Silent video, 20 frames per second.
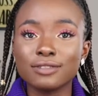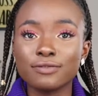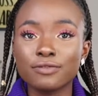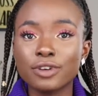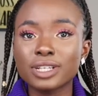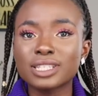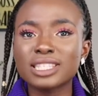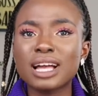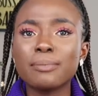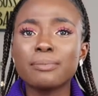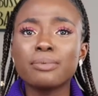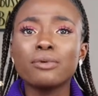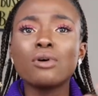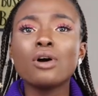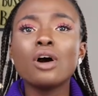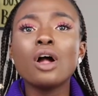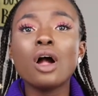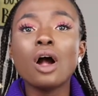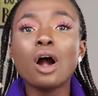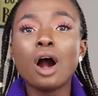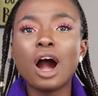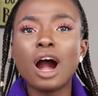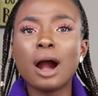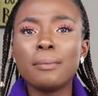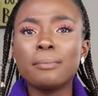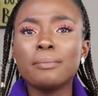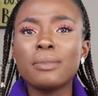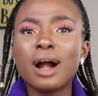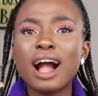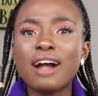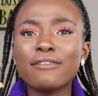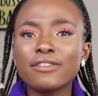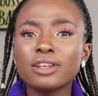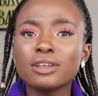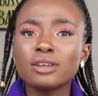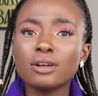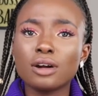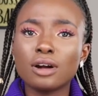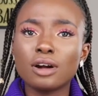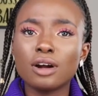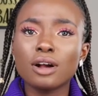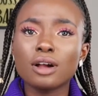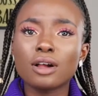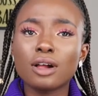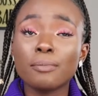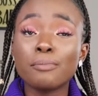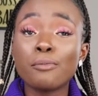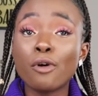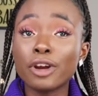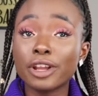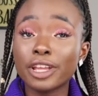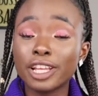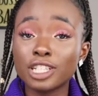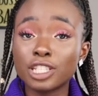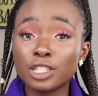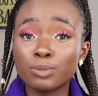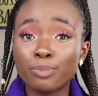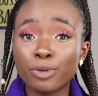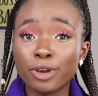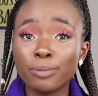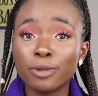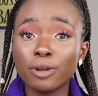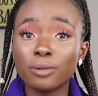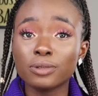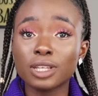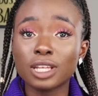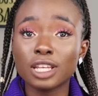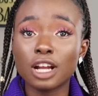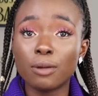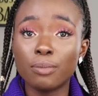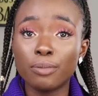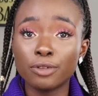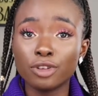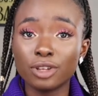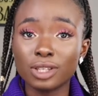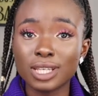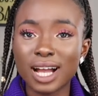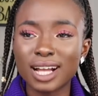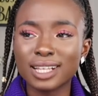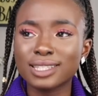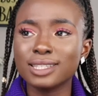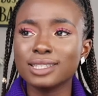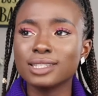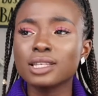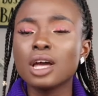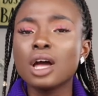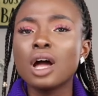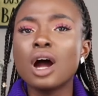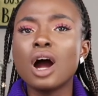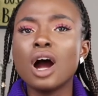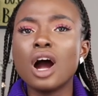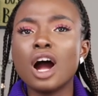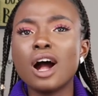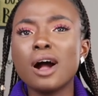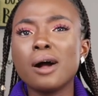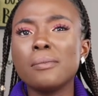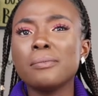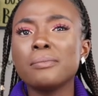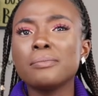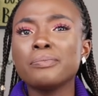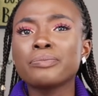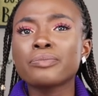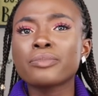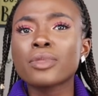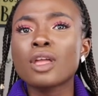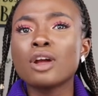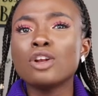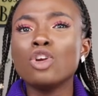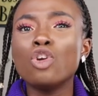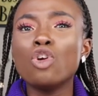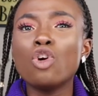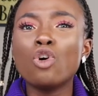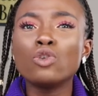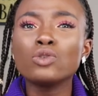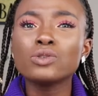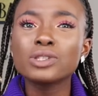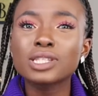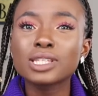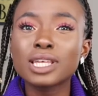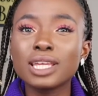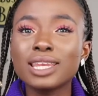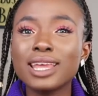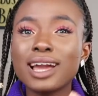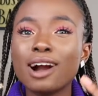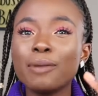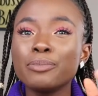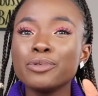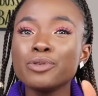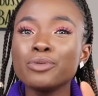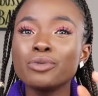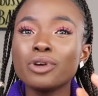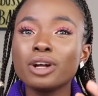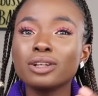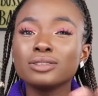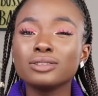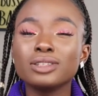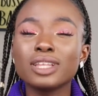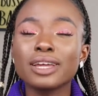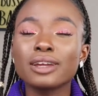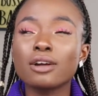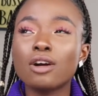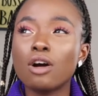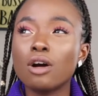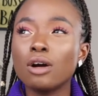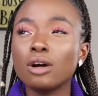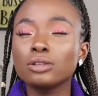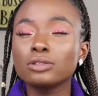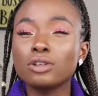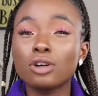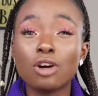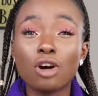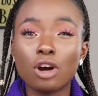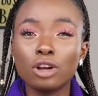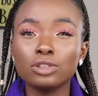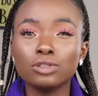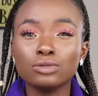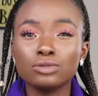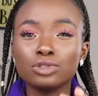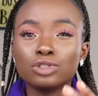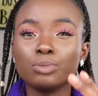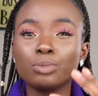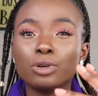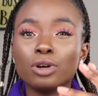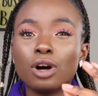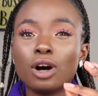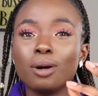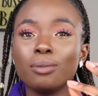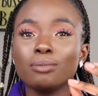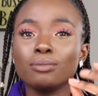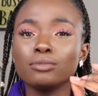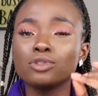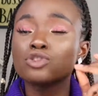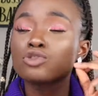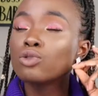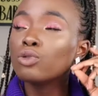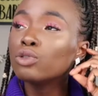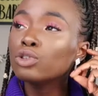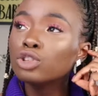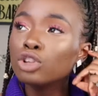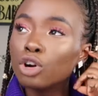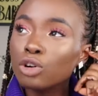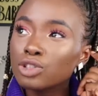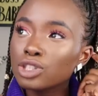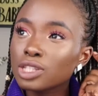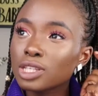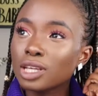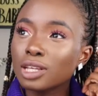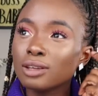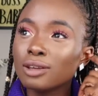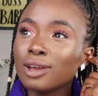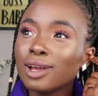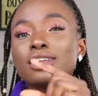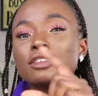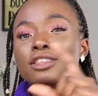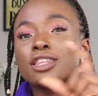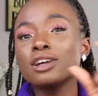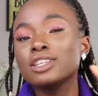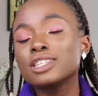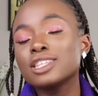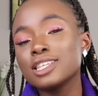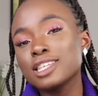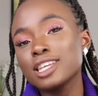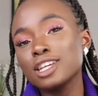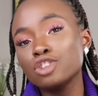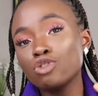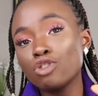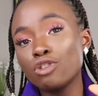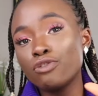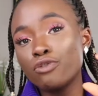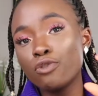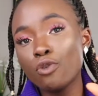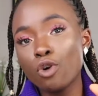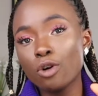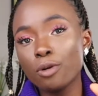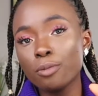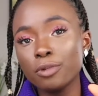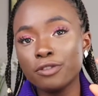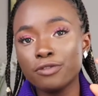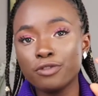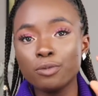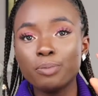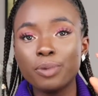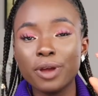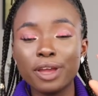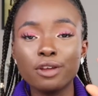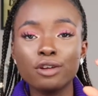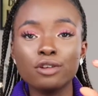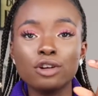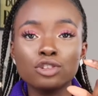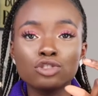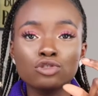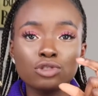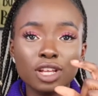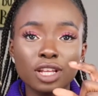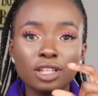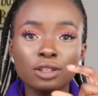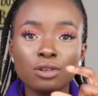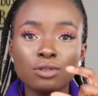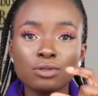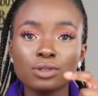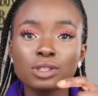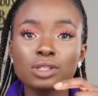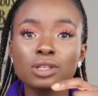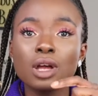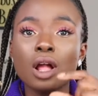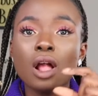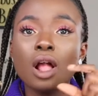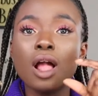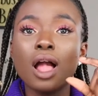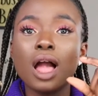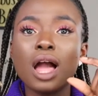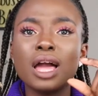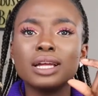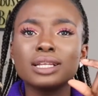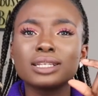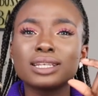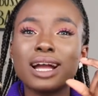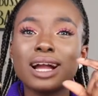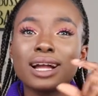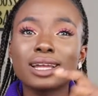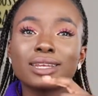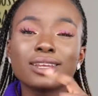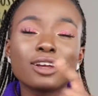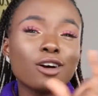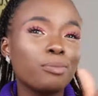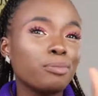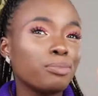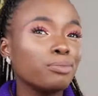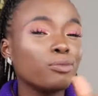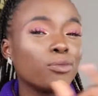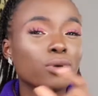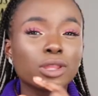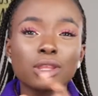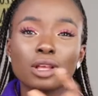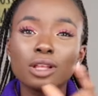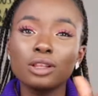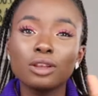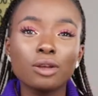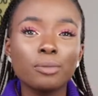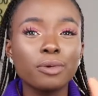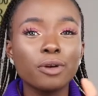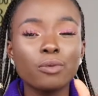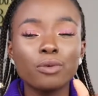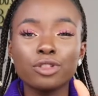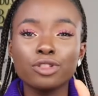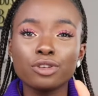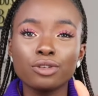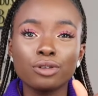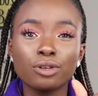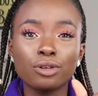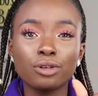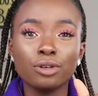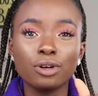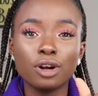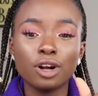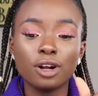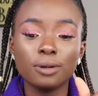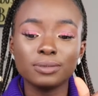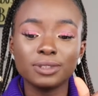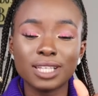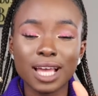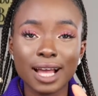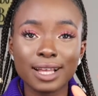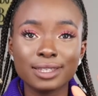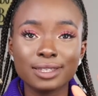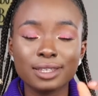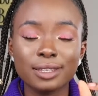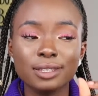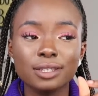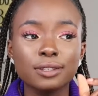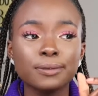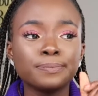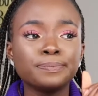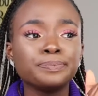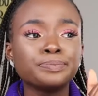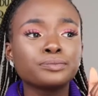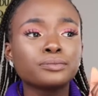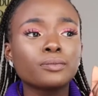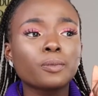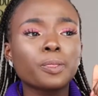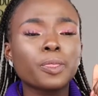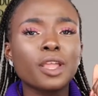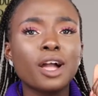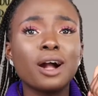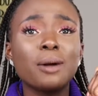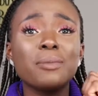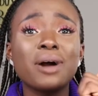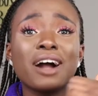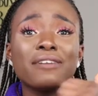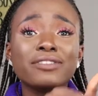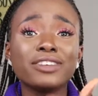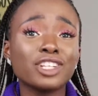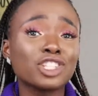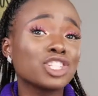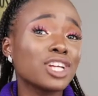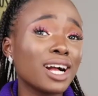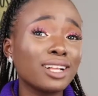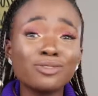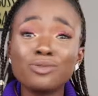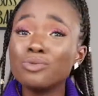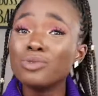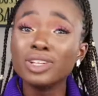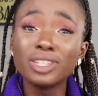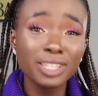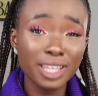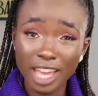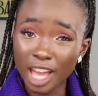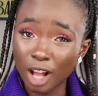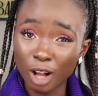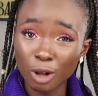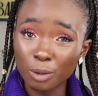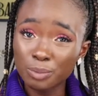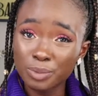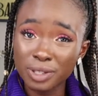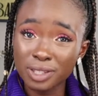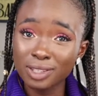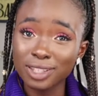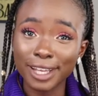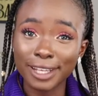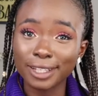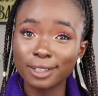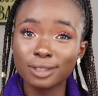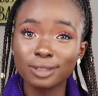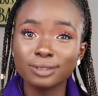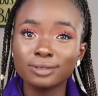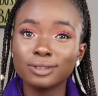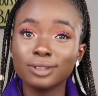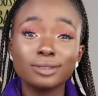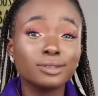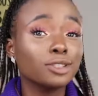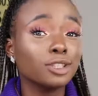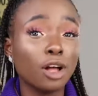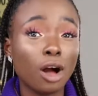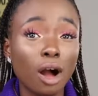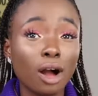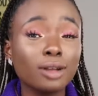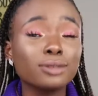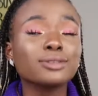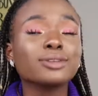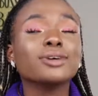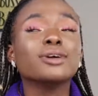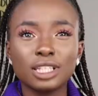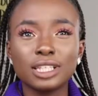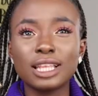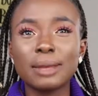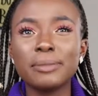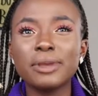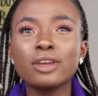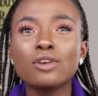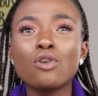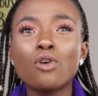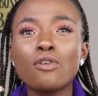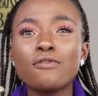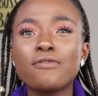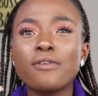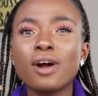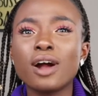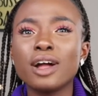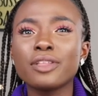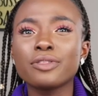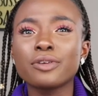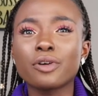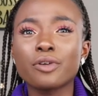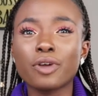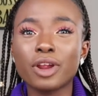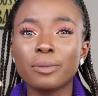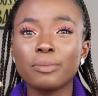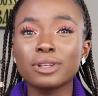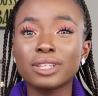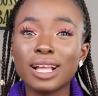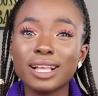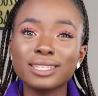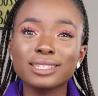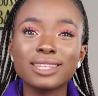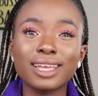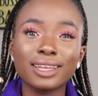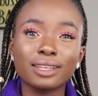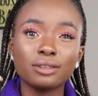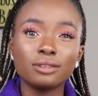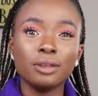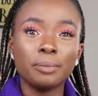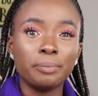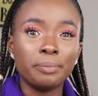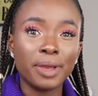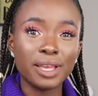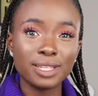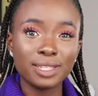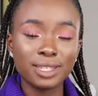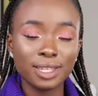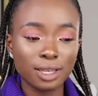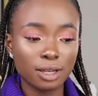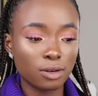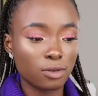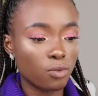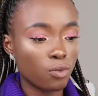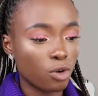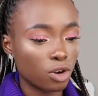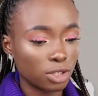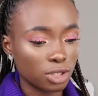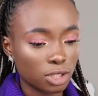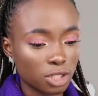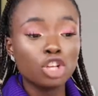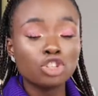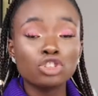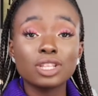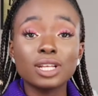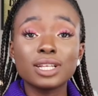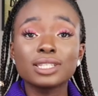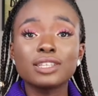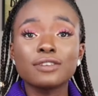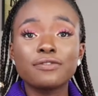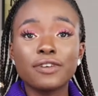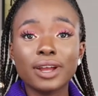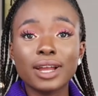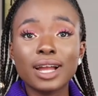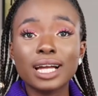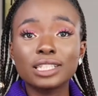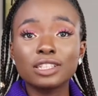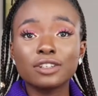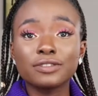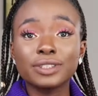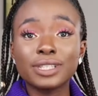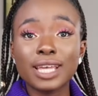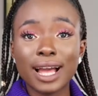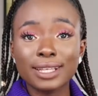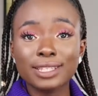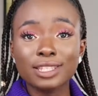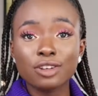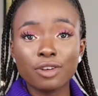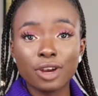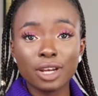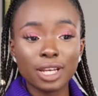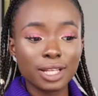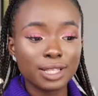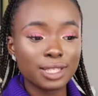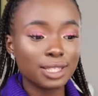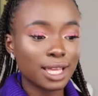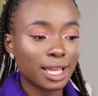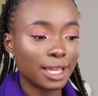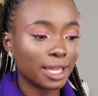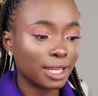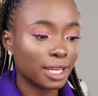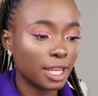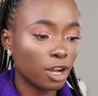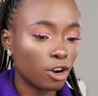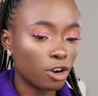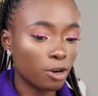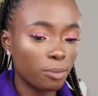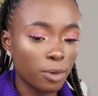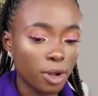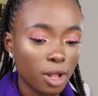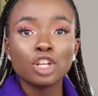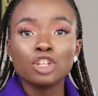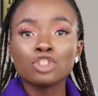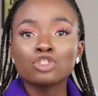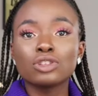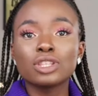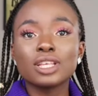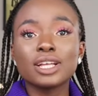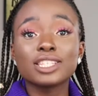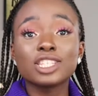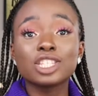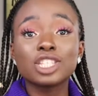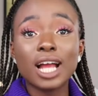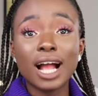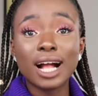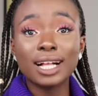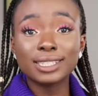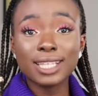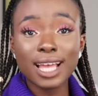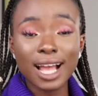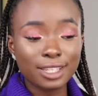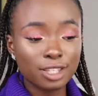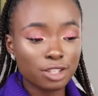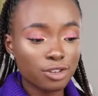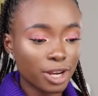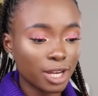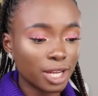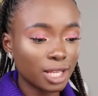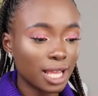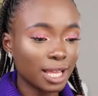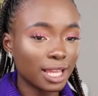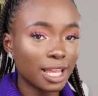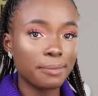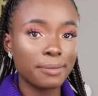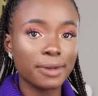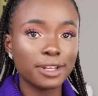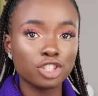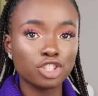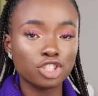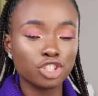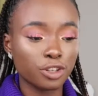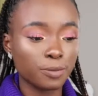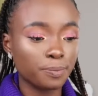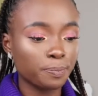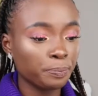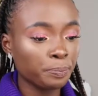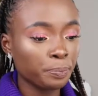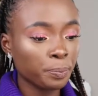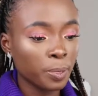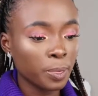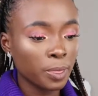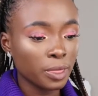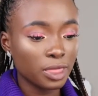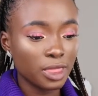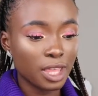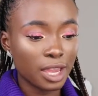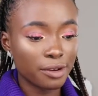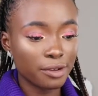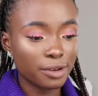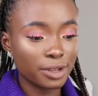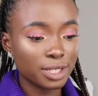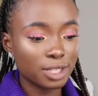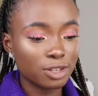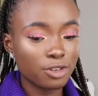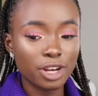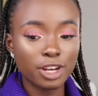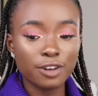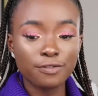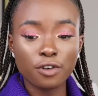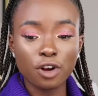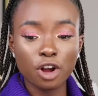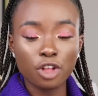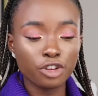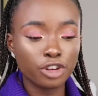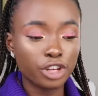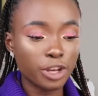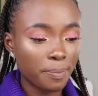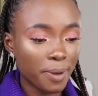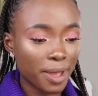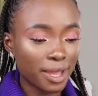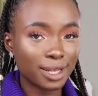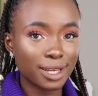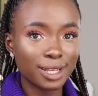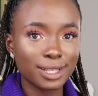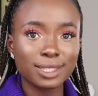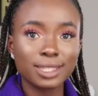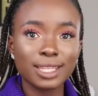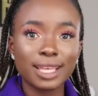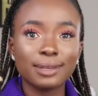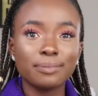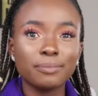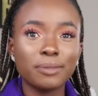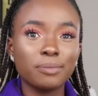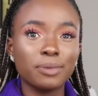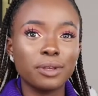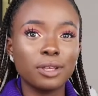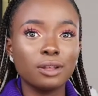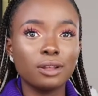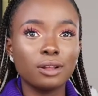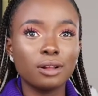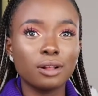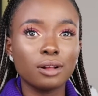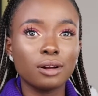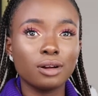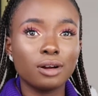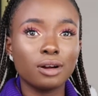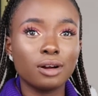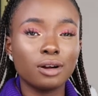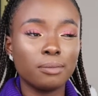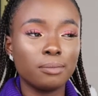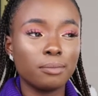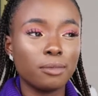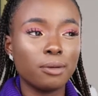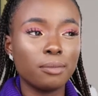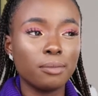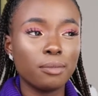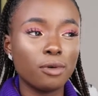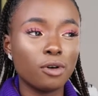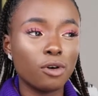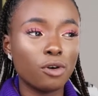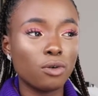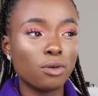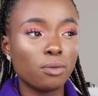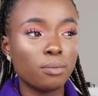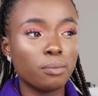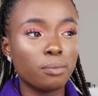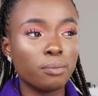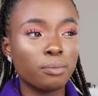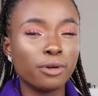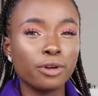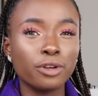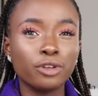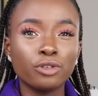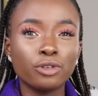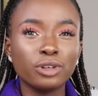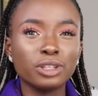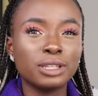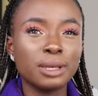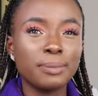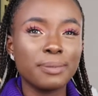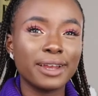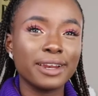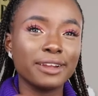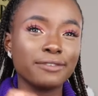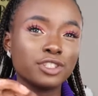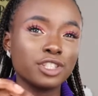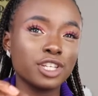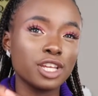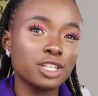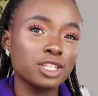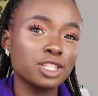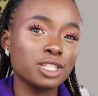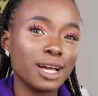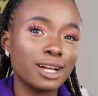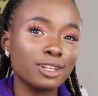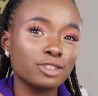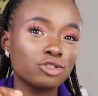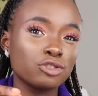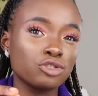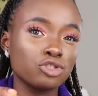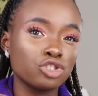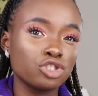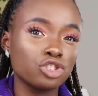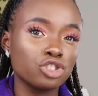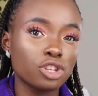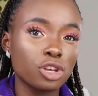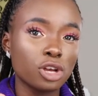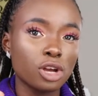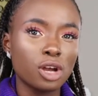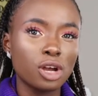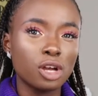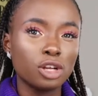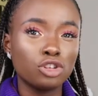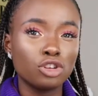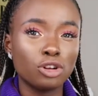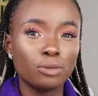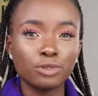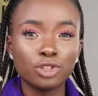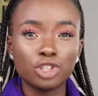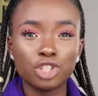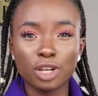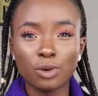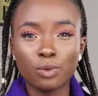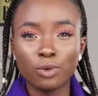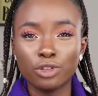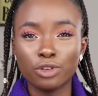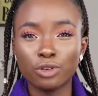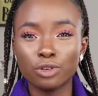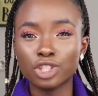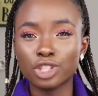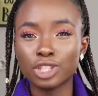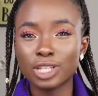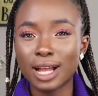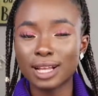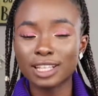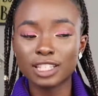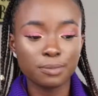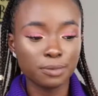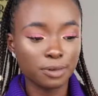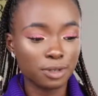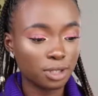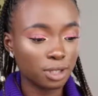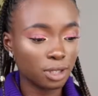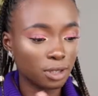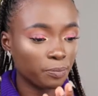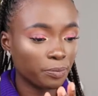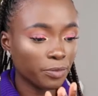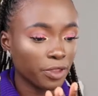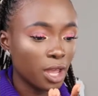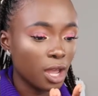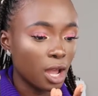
For example, having mortgage premiums can help with your taxes. Loans can help you, like not car loans, but school loans can, they send you a form if you pay student loans, and that can help with a little bit with your taxes. Having a child really helps, like a lot. Let me go over the credit, but that's like the basic ones. So there's different kind of tax credits that can help. So there's child tax credit, like I mentioned. There is credit for other dependents, like maybe a mom, but you know, they might have changed that, so just double check with your tax person.